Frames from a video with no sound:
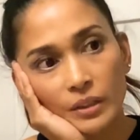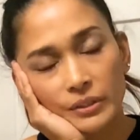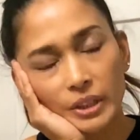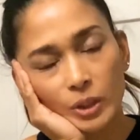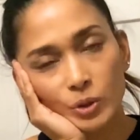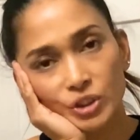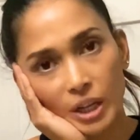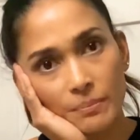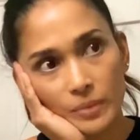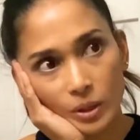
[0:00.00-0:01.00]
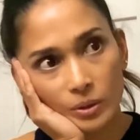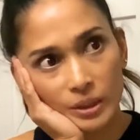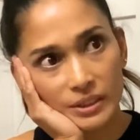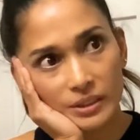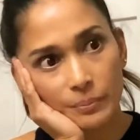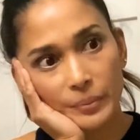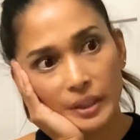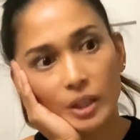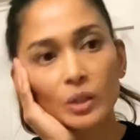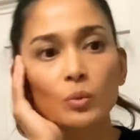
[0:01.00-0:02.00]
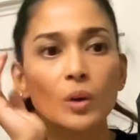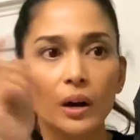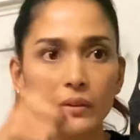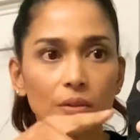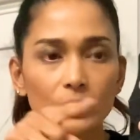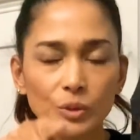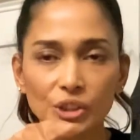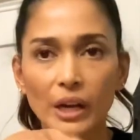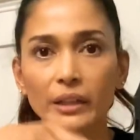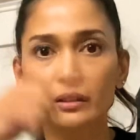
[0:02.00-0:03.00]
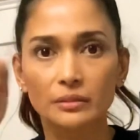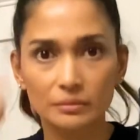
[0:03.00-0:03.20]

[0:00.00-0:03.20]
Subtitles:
The Yojimbo is the bigger one, which I